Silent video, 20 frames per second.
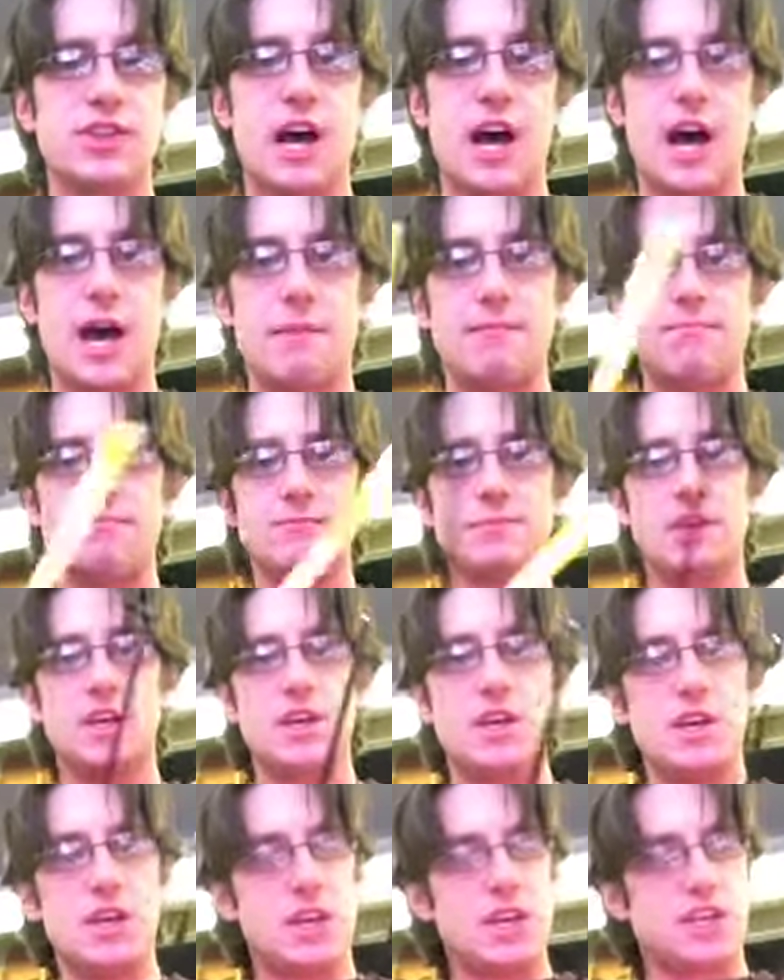
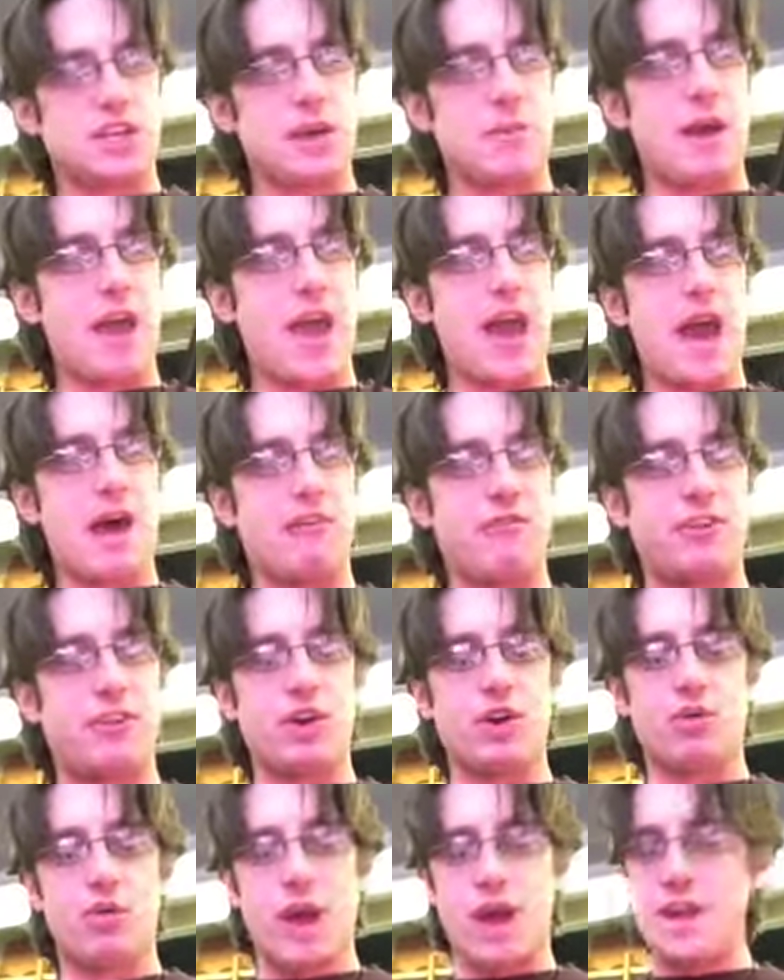Some I have
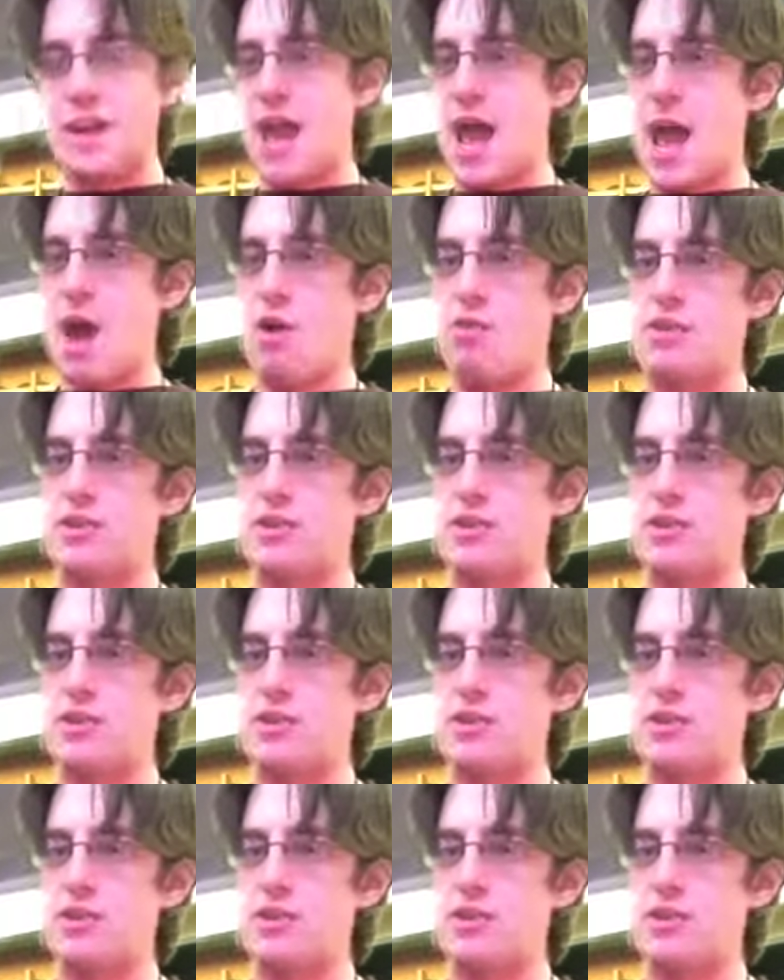here right now.